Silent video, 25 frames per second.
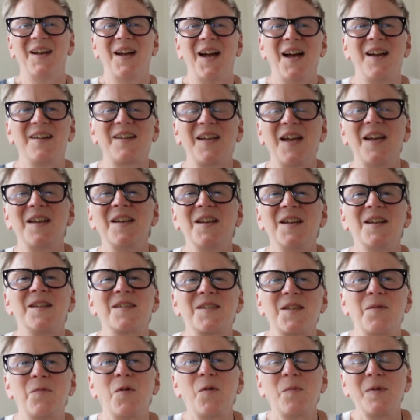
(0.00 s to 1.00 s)
Okay,
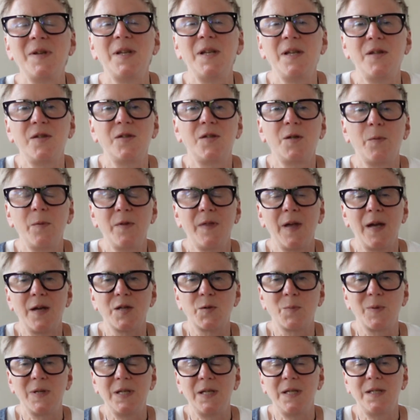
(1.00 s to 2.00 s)
so what we need to do with that
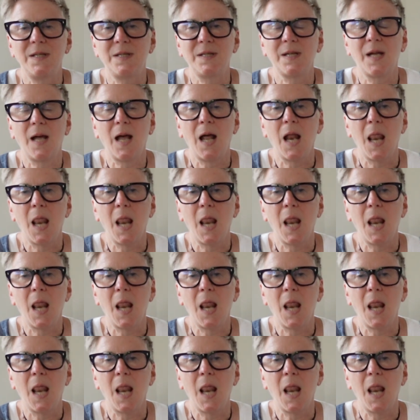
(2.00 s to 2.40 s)
is we need to